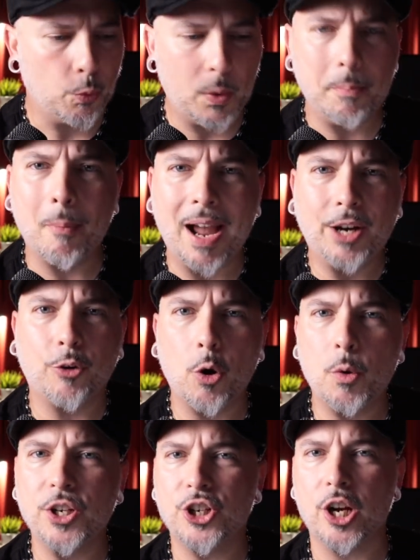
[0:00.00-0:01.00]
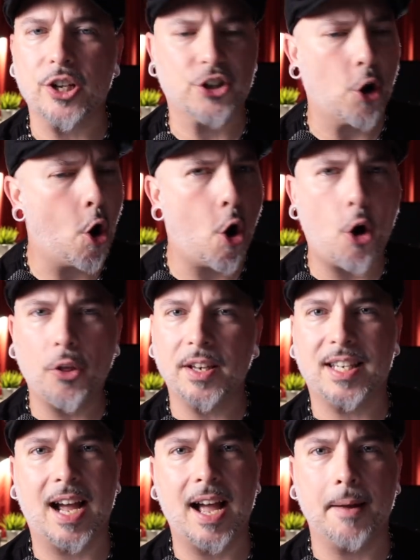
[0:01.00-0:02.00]
We micro-adjust all
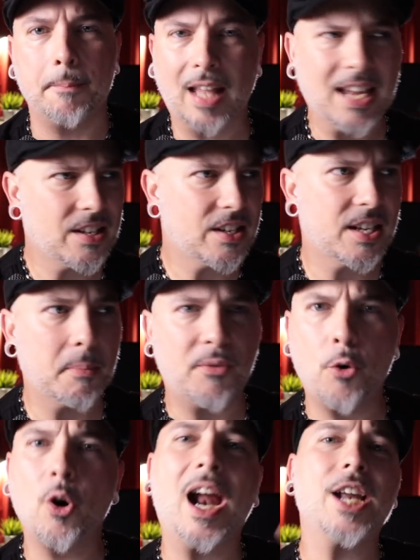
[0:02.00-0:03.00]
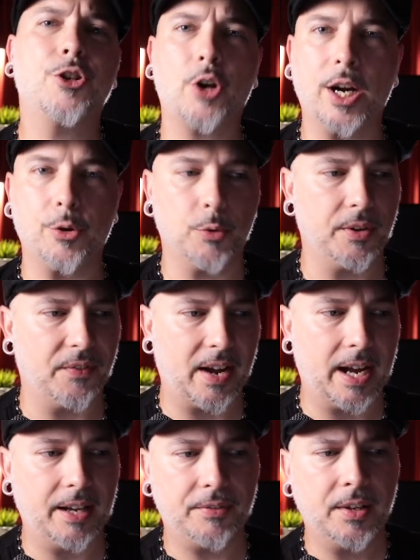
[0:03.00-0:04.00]
the time. As I said before, I tried to
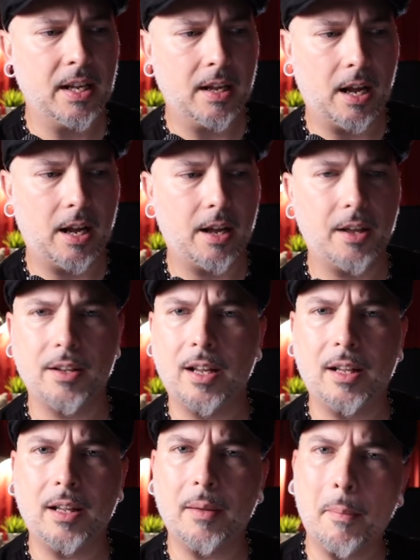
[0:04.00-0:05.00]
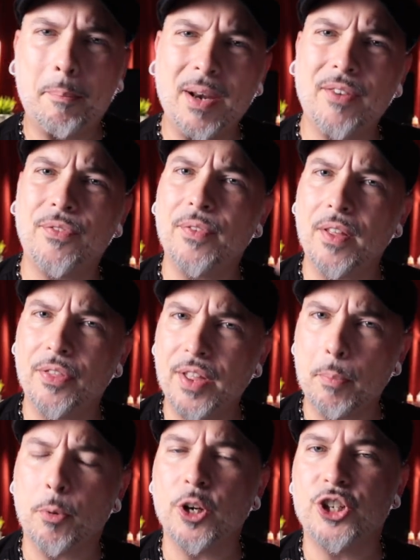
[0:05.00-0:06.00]
revive uh, a bit of
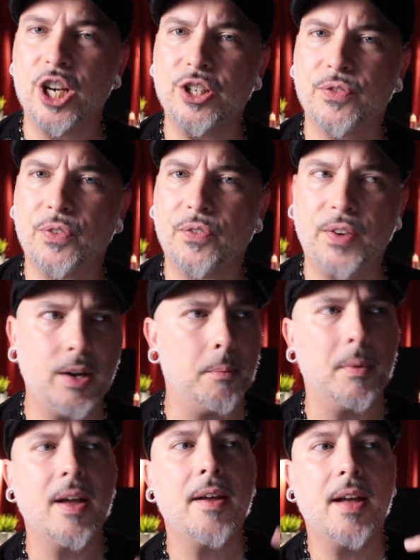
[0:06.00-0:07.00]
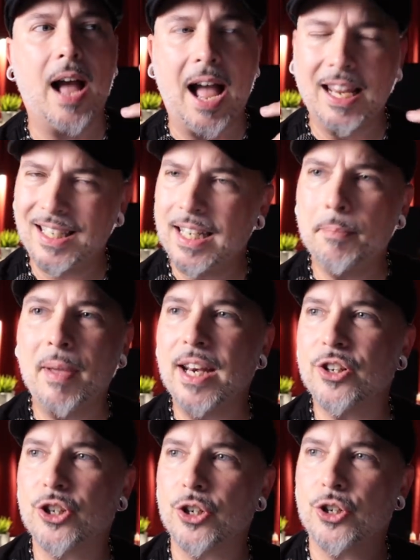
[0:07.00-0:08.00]
the appreciation for film. I did
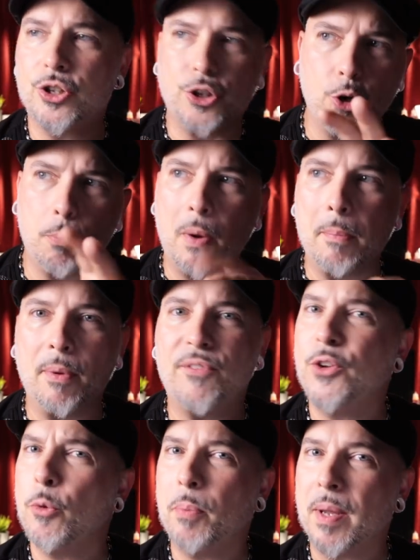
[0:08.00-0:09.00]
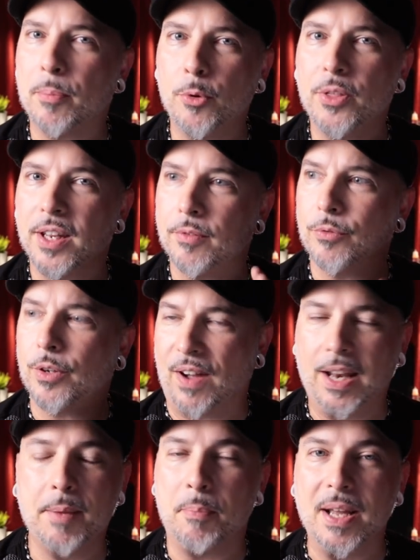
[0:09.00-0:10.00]
manage to scoop up a few people that
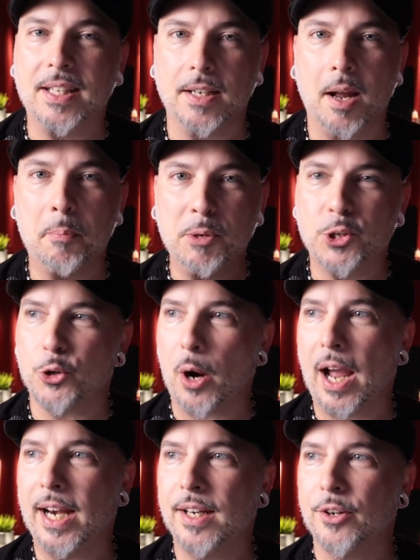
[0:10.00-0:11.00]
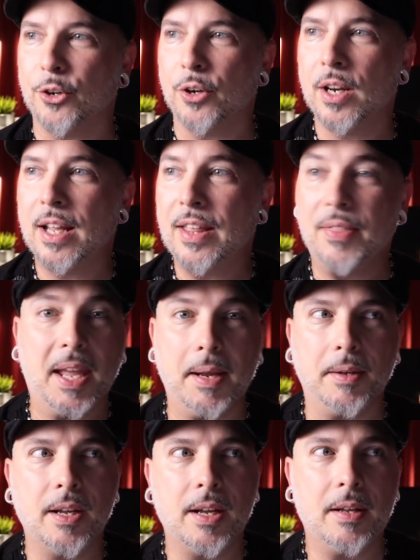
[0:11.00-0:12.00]
finally picked it up and tried it, or
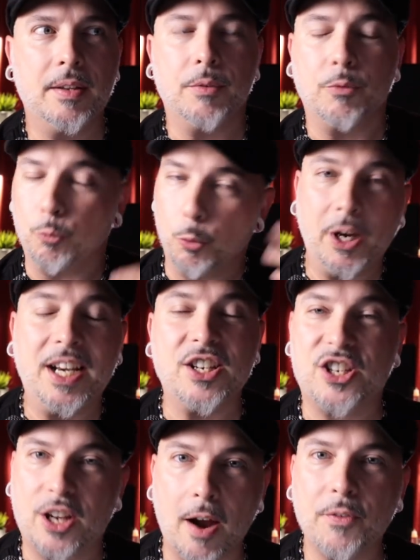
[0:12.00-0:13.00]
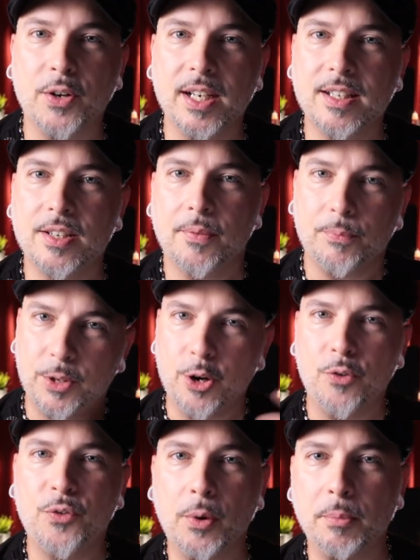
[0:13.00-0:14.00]
they rediscovered it, you
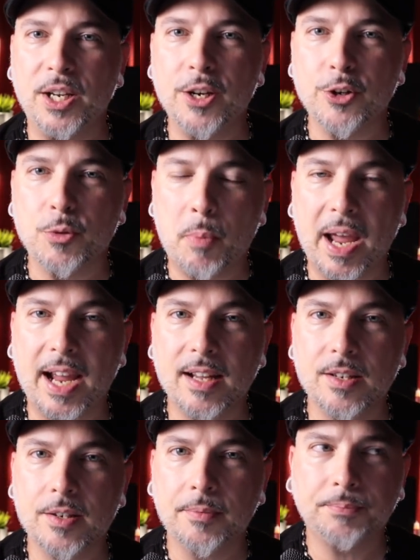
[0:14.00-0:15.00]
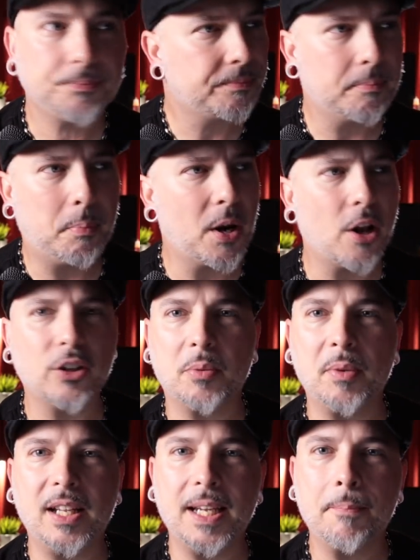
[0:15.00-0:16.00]
know, from years past. But
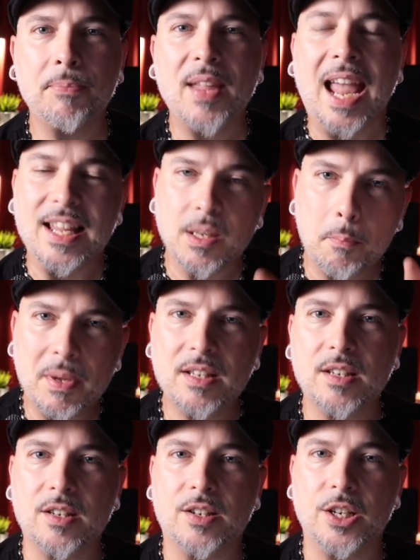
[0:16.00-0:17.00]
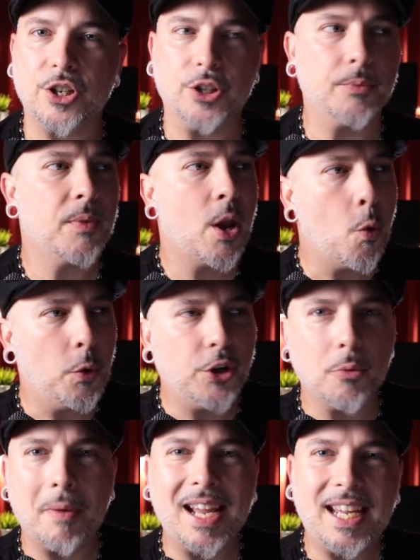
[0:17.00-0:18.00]
ultimately, as a business decision, when
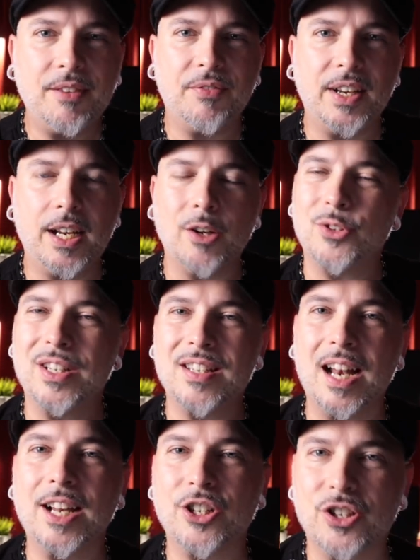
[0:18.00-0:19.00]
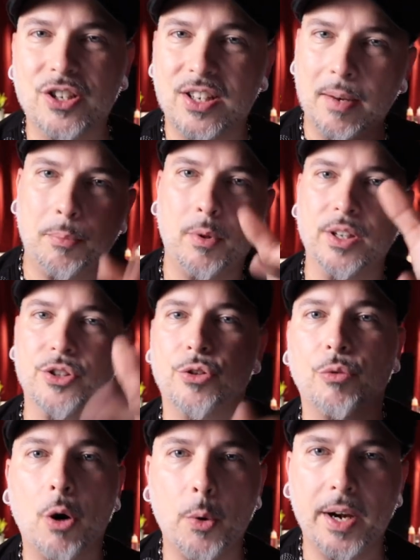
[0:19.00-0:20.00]
you're making videos, it's not just as simple as
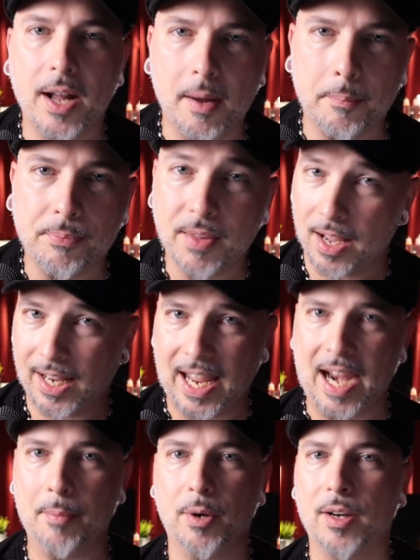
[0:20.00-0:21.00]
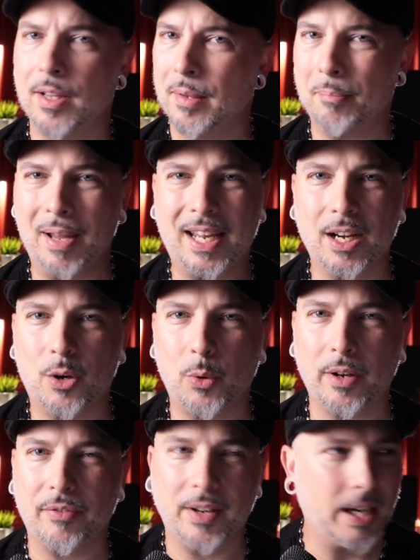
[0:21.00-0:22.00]
throwing up a camera, making a
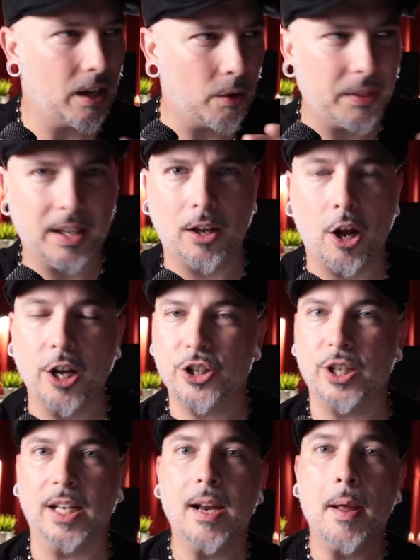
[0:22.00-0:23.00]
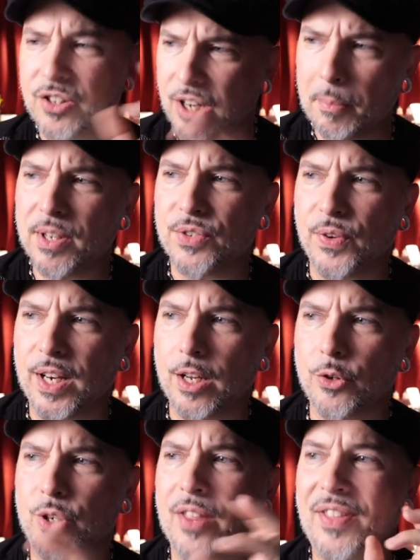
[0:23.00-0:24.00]
quick video, and then launching it. Some of these
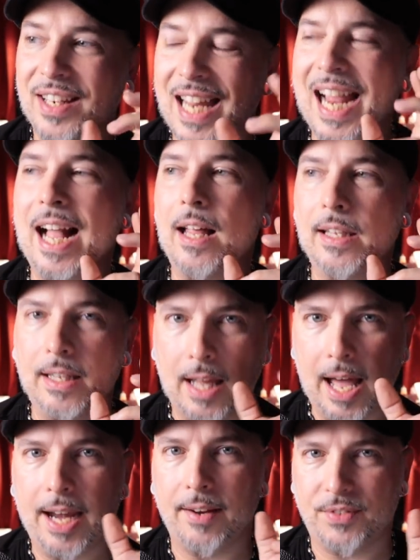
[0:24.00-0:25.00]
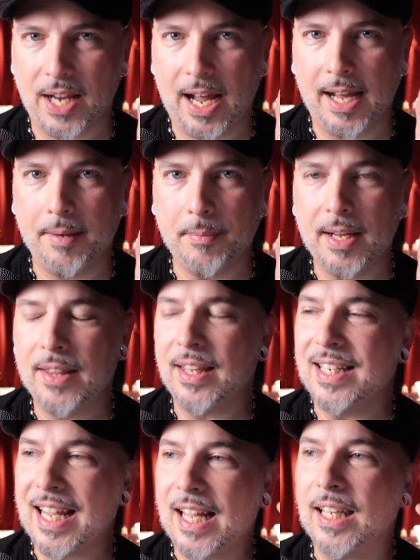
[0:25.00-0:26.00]
videos, they take a lot of time.
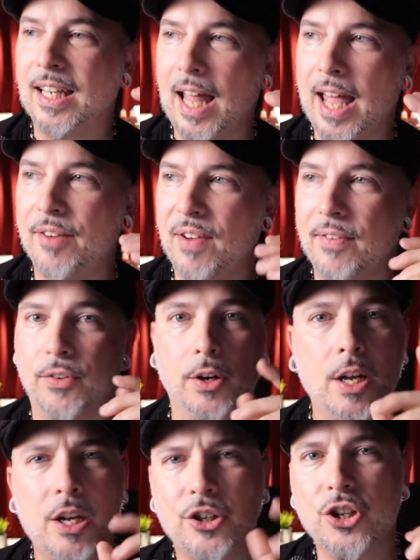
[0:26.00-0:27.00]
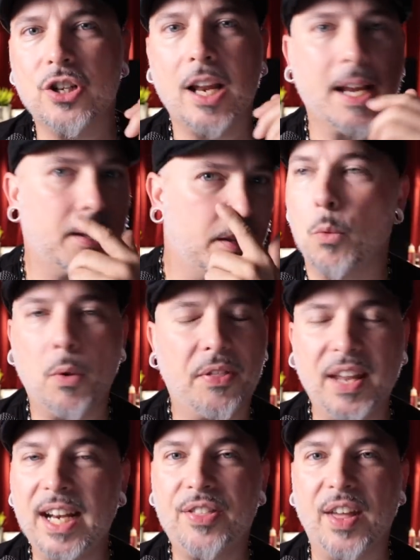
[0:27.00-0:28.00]
They take a lot of effort. Just like
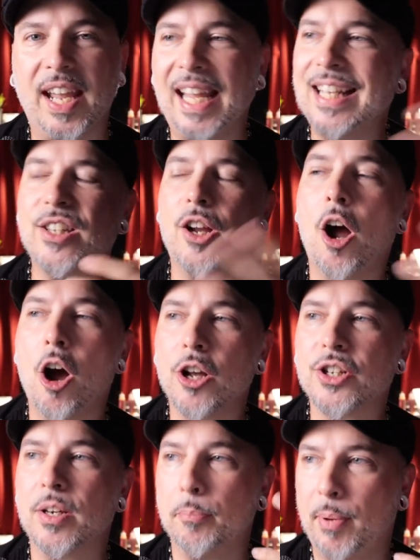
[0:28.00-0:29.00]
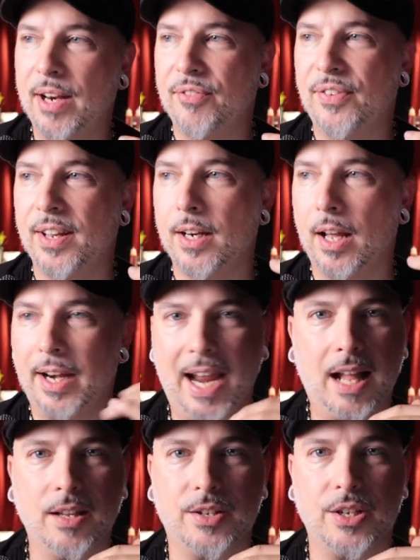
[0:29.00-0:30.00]
with anything, it's a cost-benefit
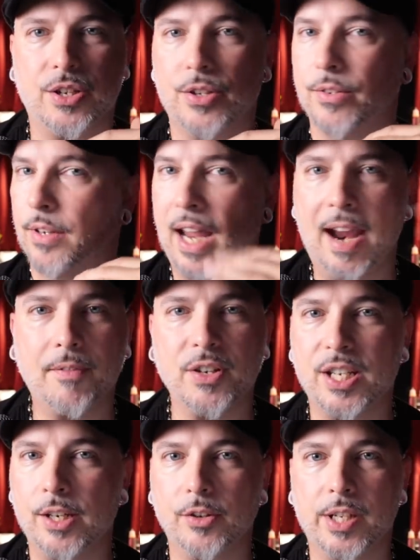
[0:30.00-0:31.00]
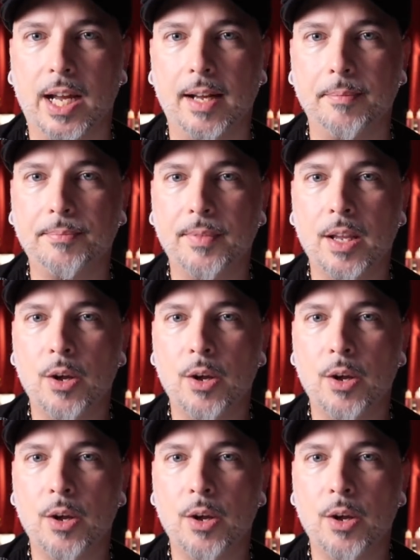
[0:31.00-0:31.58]
analysis every single time.